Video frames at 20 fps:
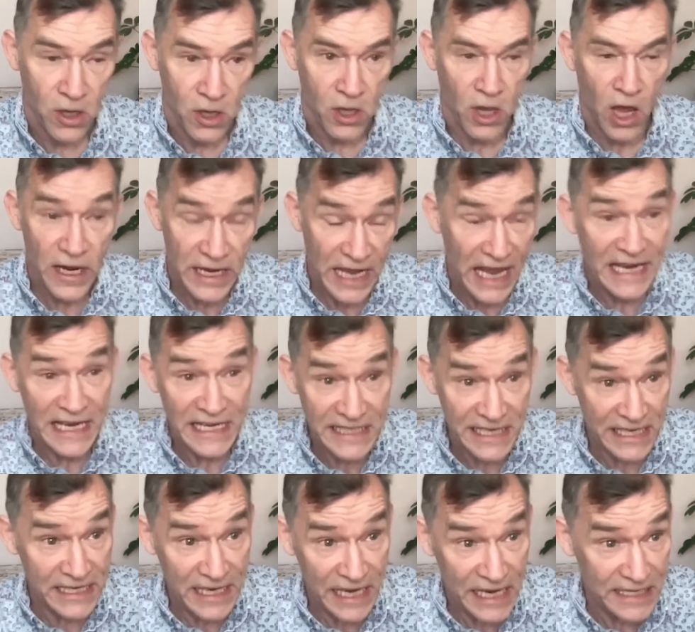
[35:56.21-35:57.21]
I guess
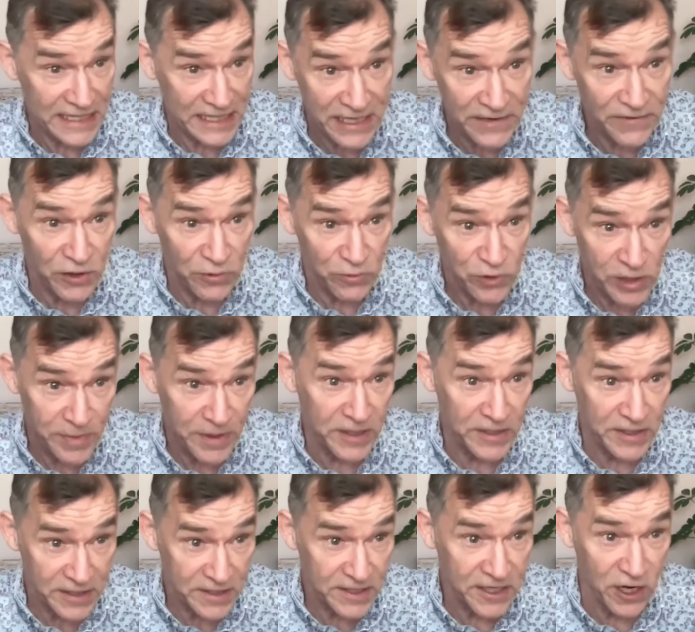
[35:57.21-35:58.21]
it's a difficult read because
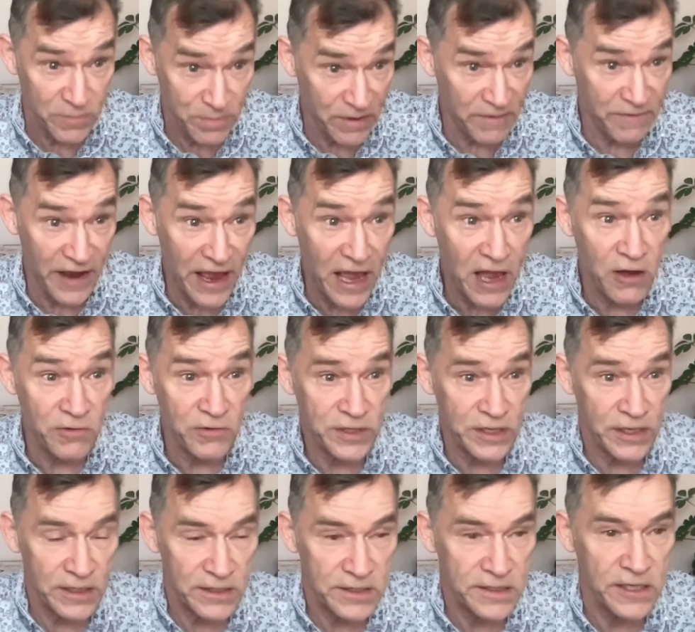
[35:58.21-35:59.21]
it's so profound and
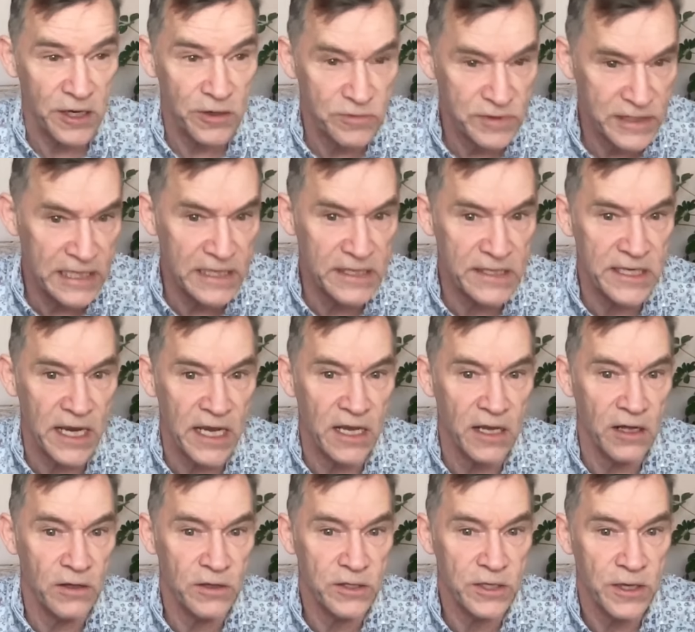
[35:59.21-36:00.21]
it's so
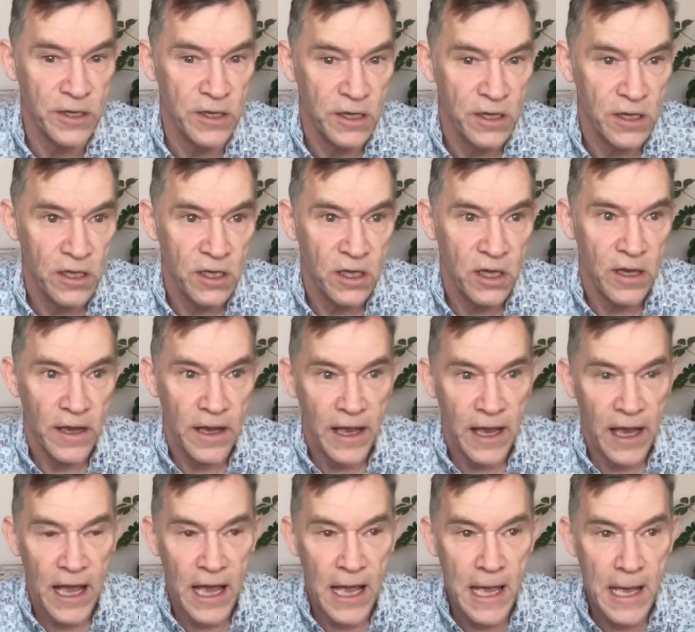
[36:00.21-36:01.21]
detailed.
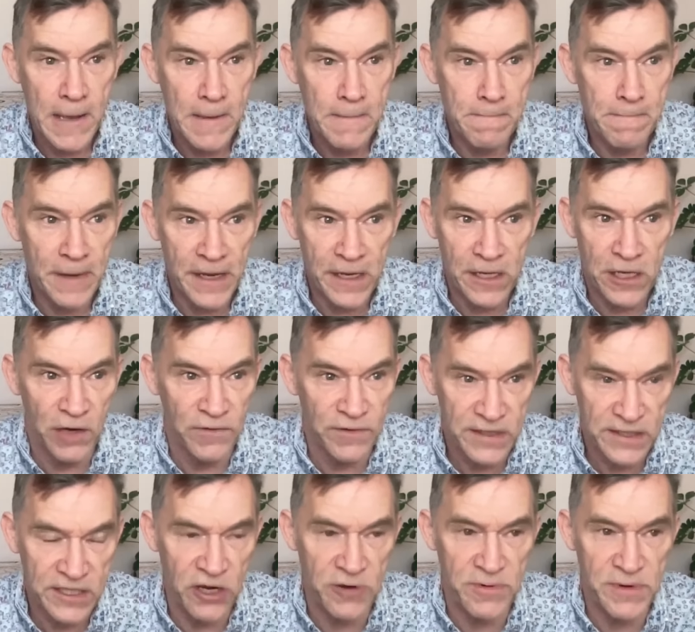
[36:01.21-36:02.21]
It covers
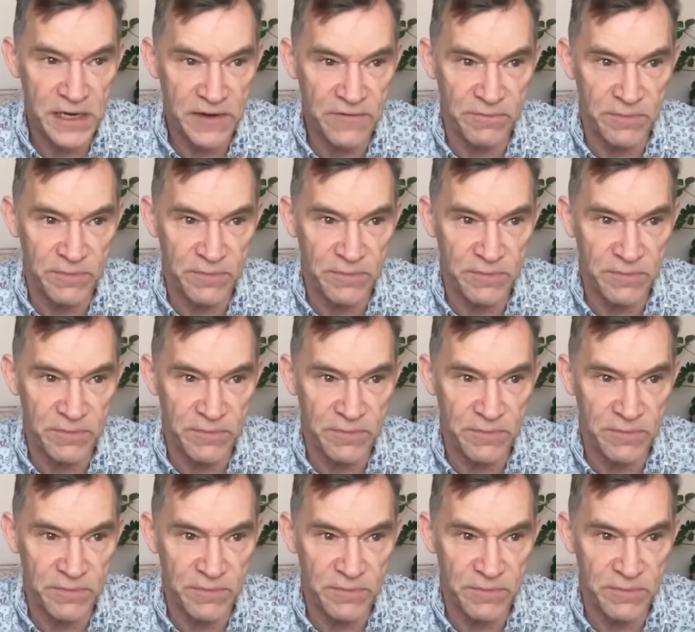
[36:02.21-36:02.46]
so many different